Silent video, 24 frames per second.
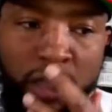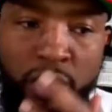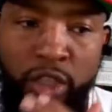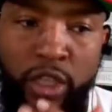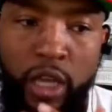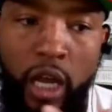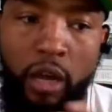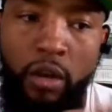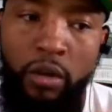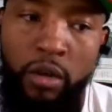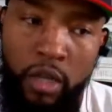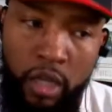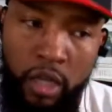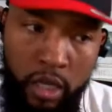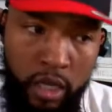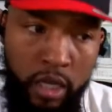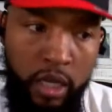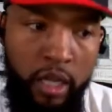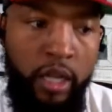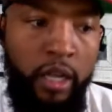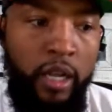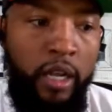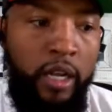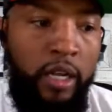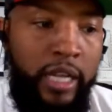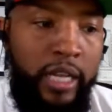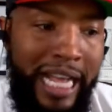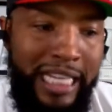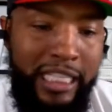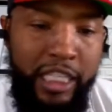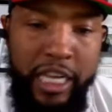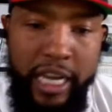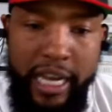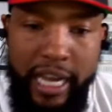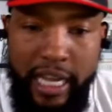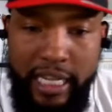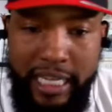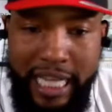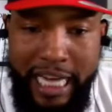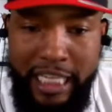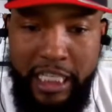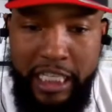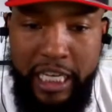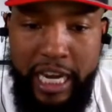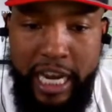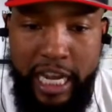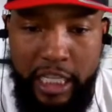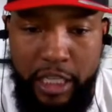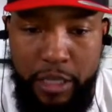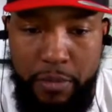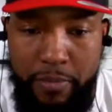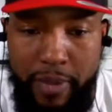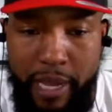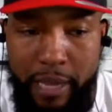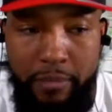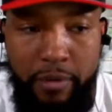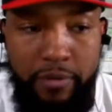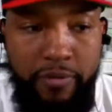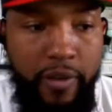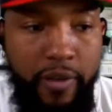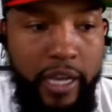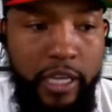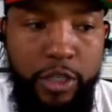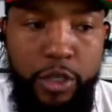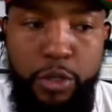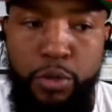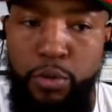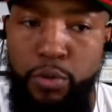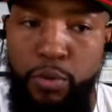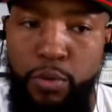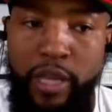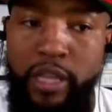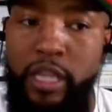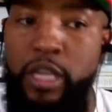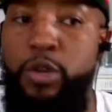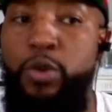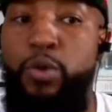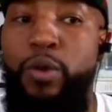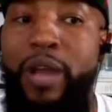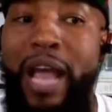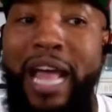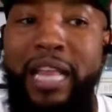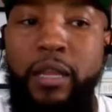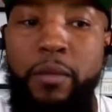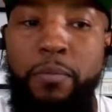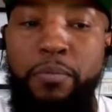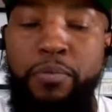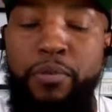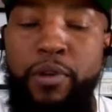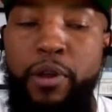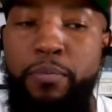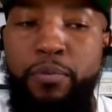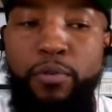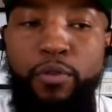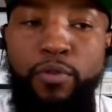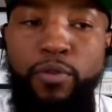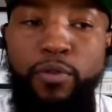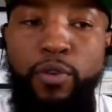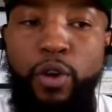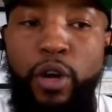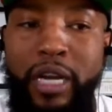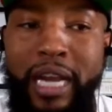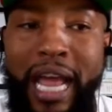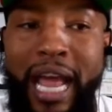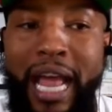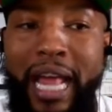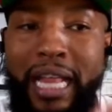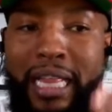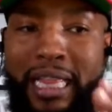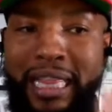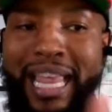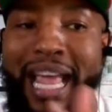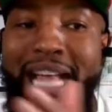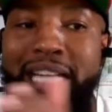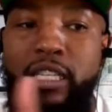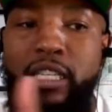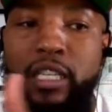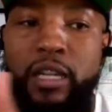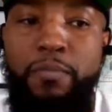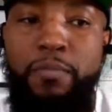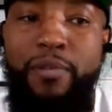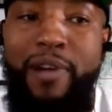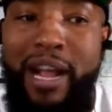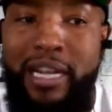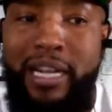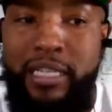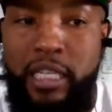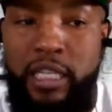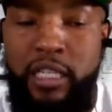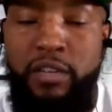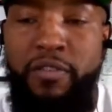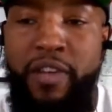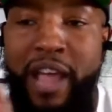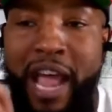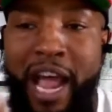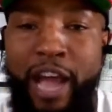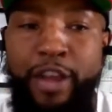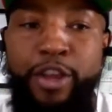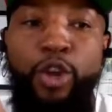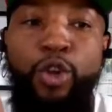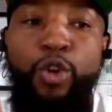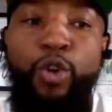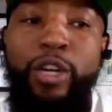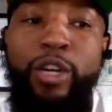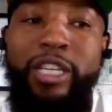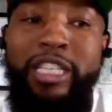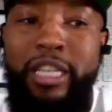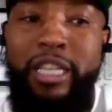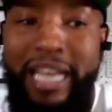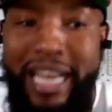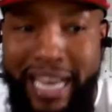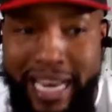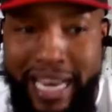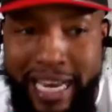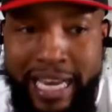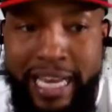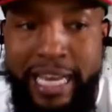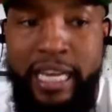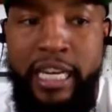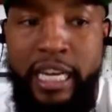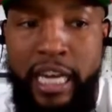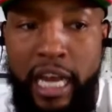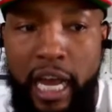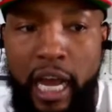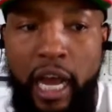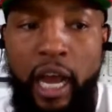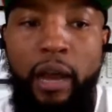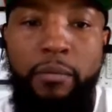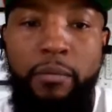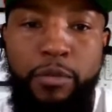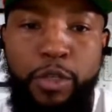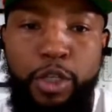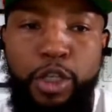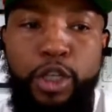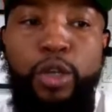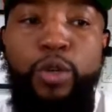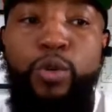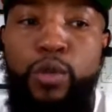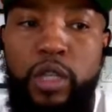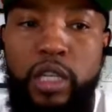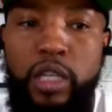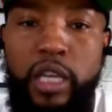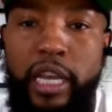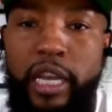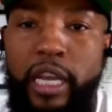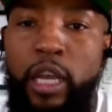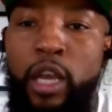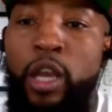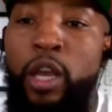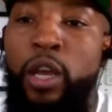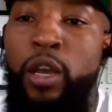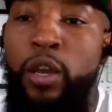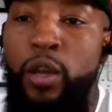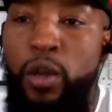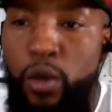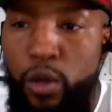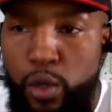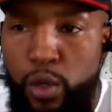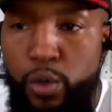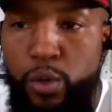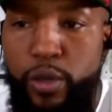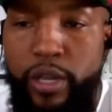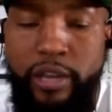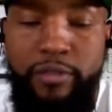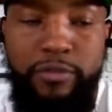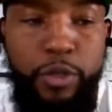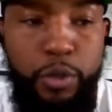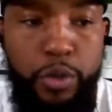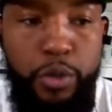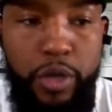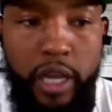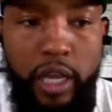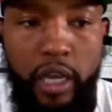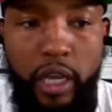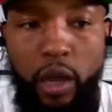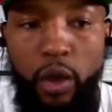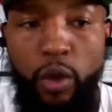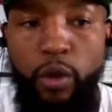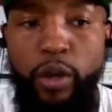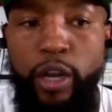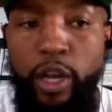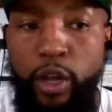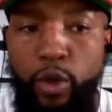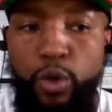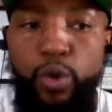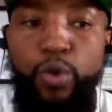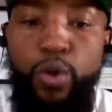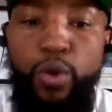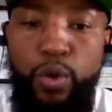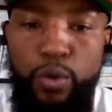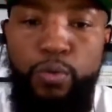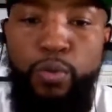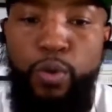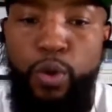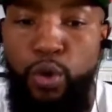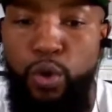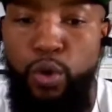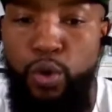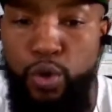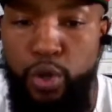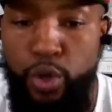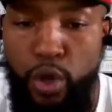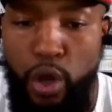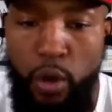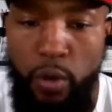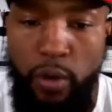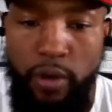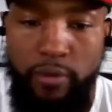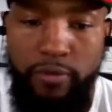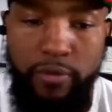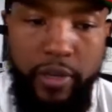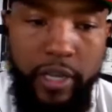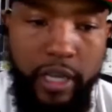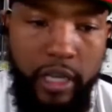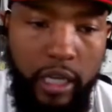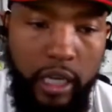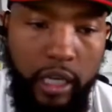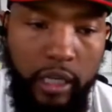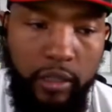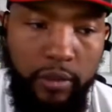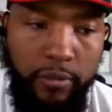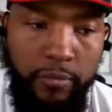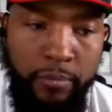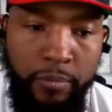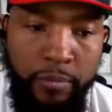So that's your answer, babyface. You, whether you got the pre-approval or not, that's the process of how you're going to end up choosing who gives you your loan and who you go with for your loan.